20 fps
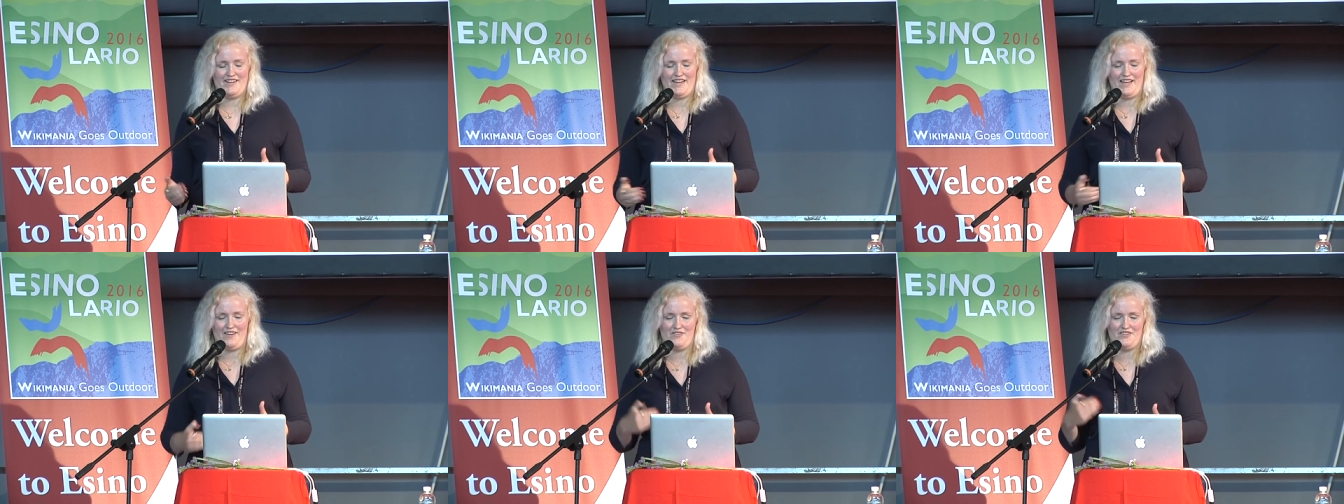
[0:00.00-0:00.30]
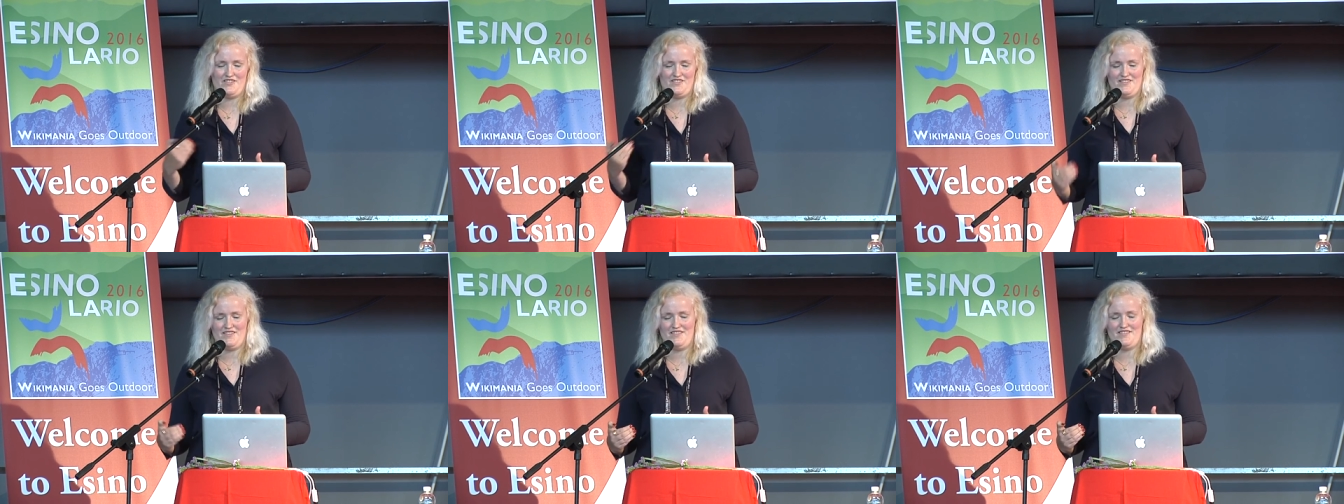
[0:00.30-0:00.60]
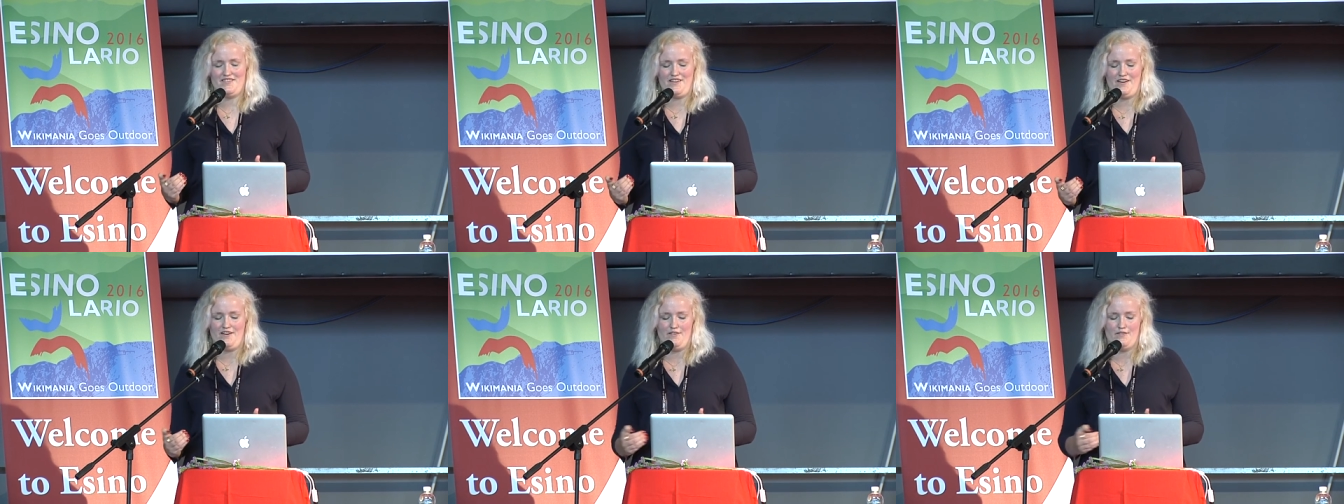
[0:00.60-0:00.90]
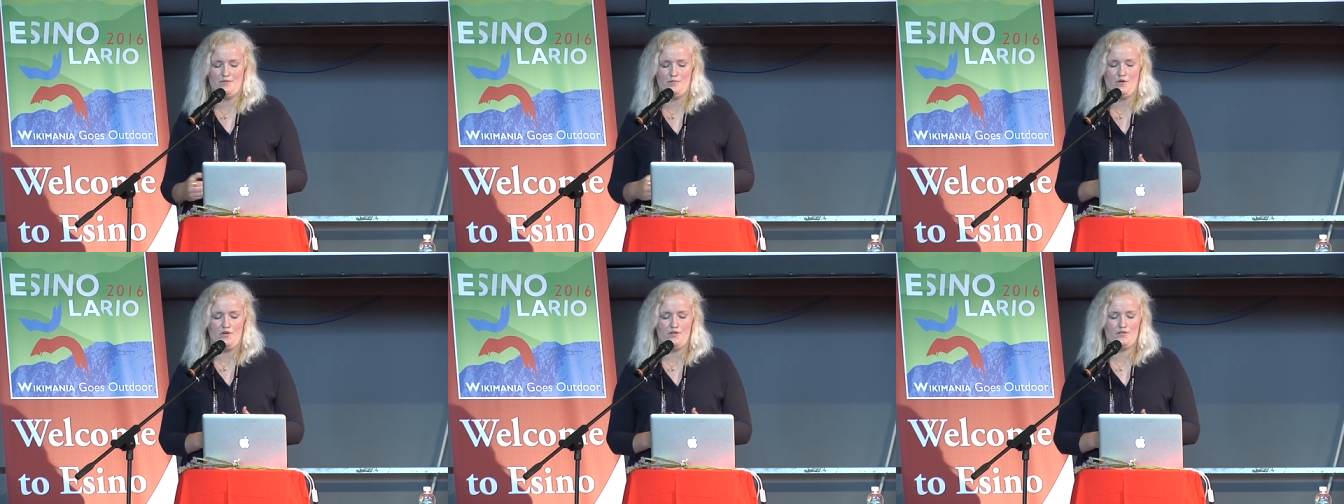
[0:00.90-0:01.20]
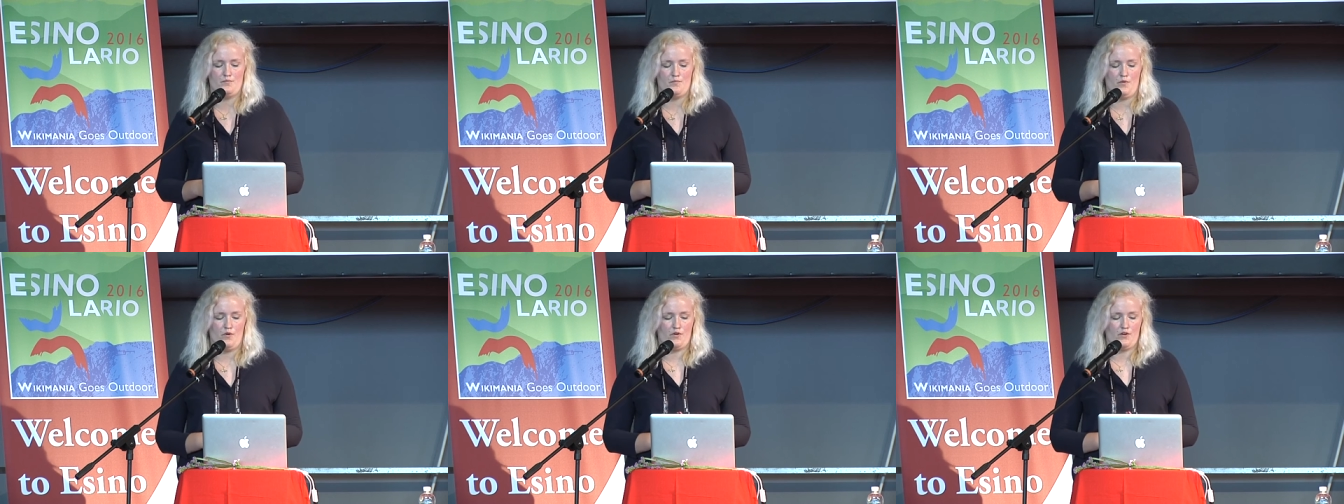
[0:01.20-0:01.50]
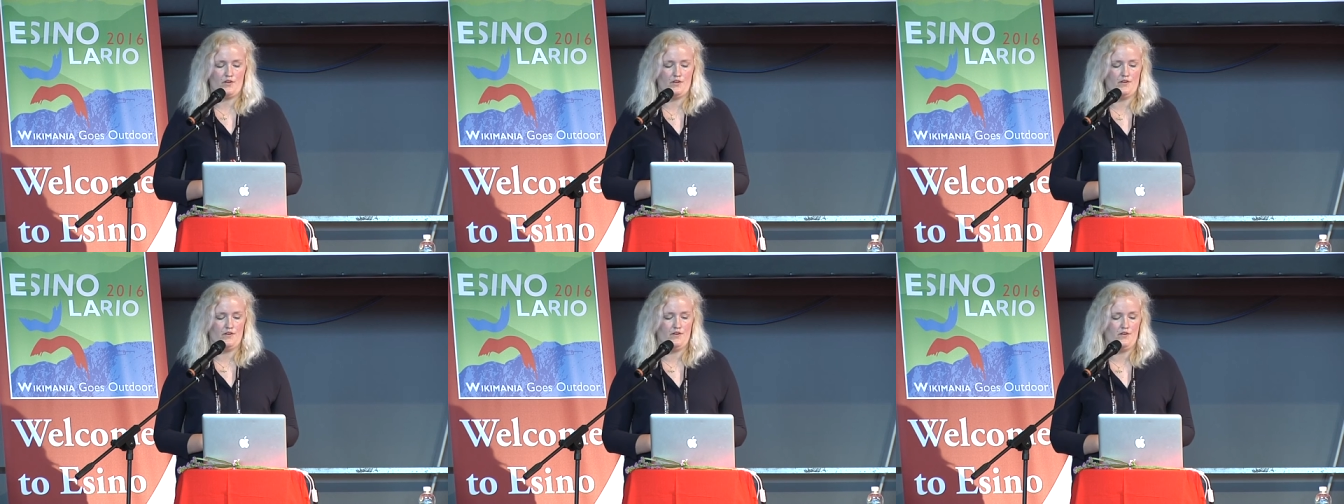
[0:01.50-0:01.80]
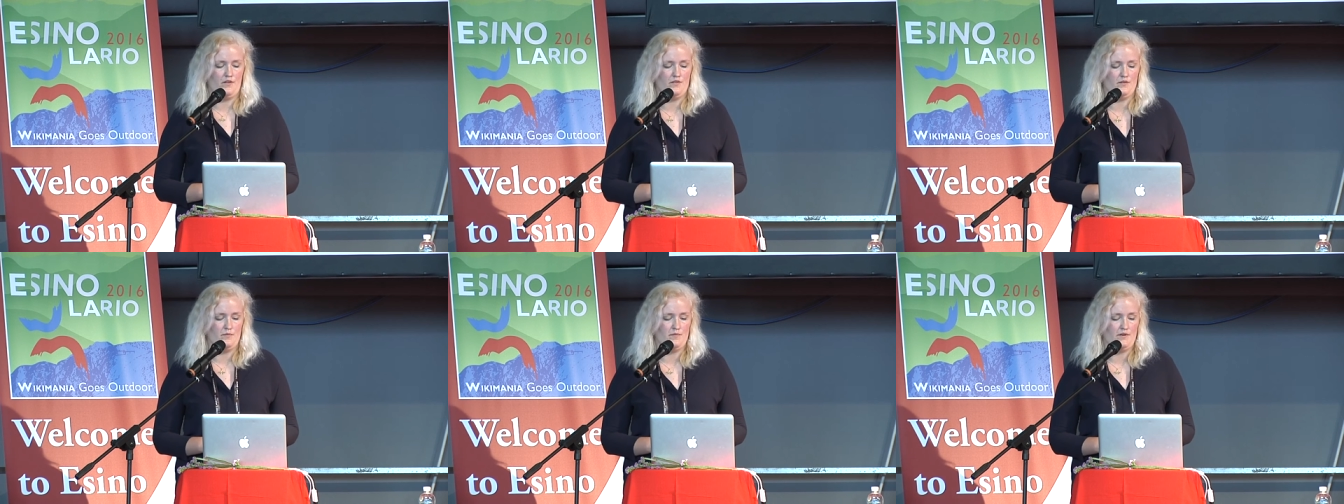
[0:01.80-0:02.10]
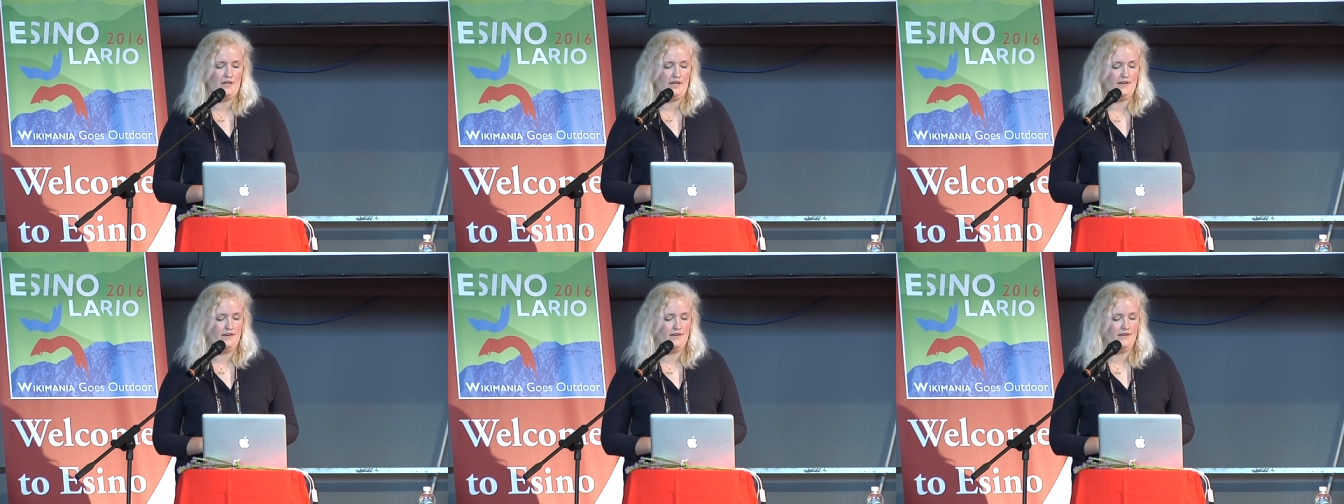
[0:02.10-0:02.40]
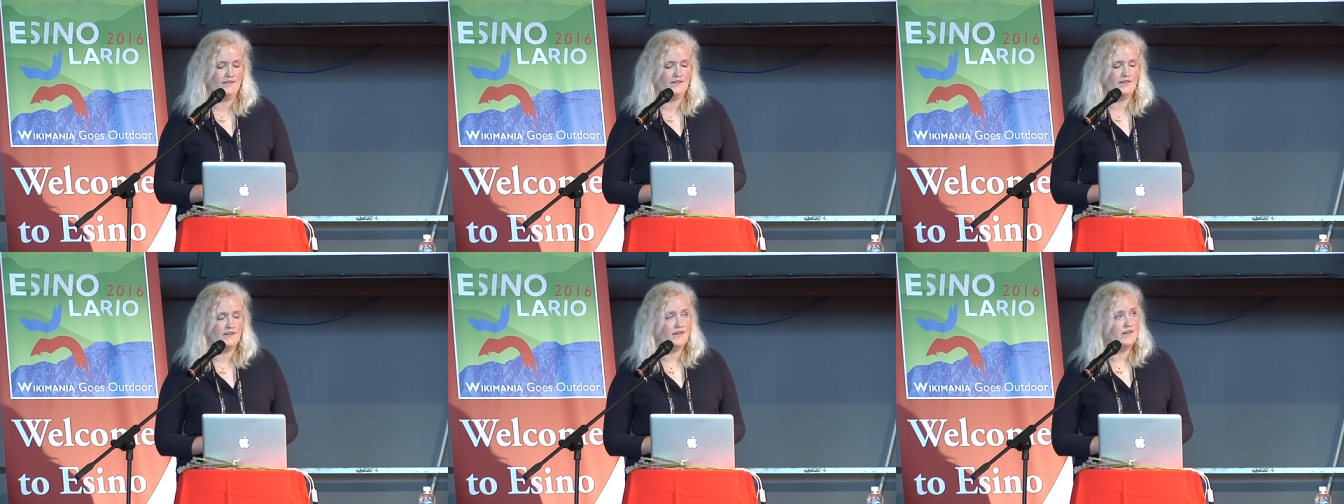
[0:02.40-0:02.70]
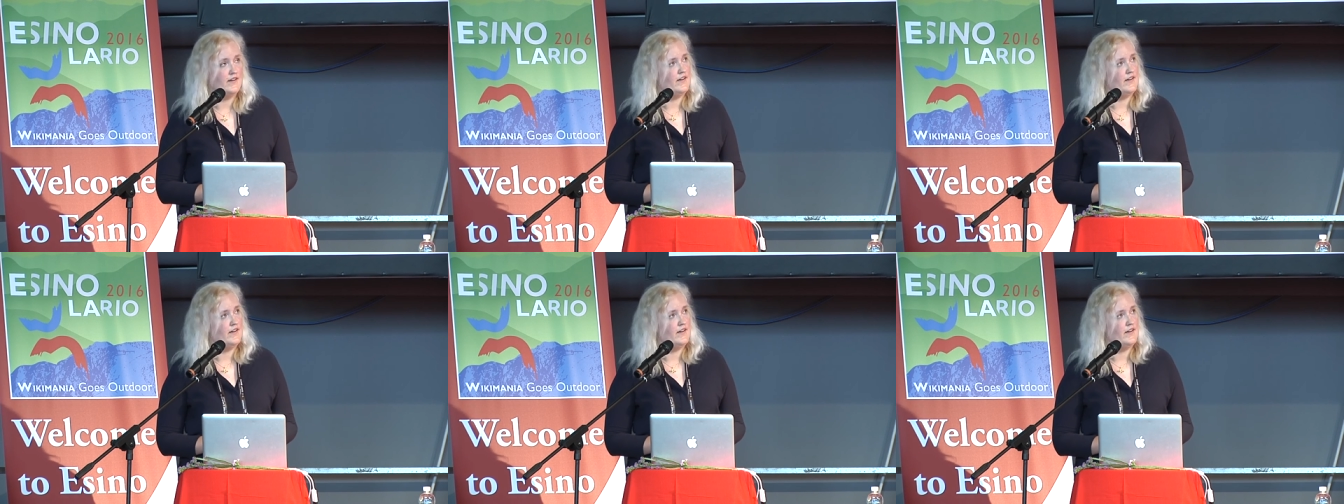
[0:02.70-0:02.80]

languages are the most spoken on the planet.